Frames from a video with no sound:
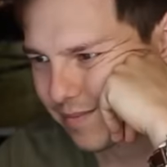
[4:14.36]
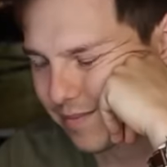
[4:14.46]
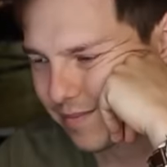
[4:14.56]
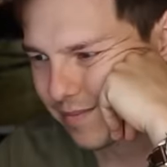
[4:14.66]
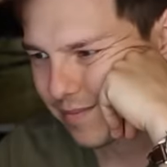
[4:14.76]

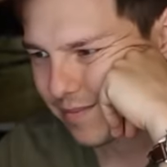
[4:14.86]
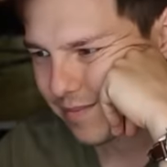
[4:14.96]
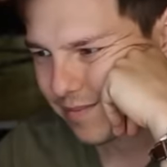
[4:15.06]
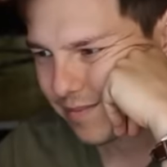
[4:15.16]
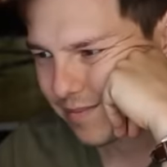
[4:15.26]

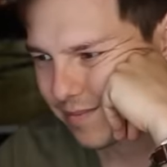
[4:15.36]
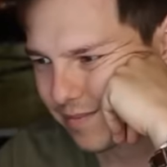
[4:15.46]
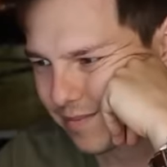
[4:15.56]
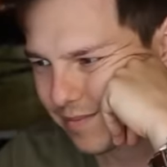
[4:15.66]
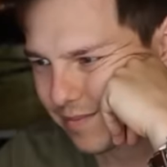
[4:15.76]

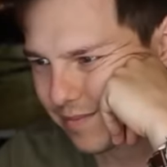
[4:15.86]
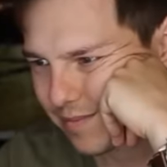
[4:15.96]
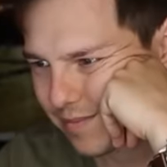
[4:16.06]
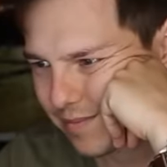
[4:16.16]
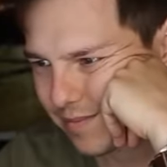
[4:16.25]

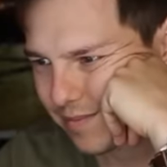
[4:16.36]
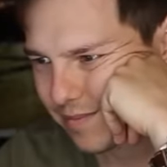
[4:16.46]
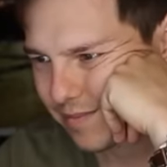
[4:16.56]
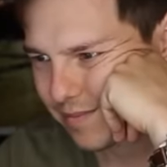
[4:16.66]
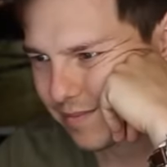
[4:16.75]

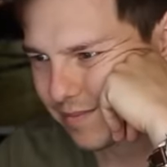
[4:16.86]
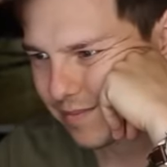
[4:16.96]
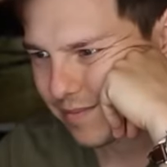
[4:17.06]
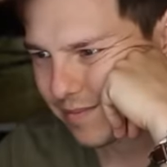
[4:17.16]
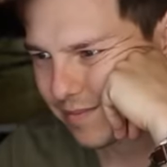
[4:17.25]
This person isn't speaking.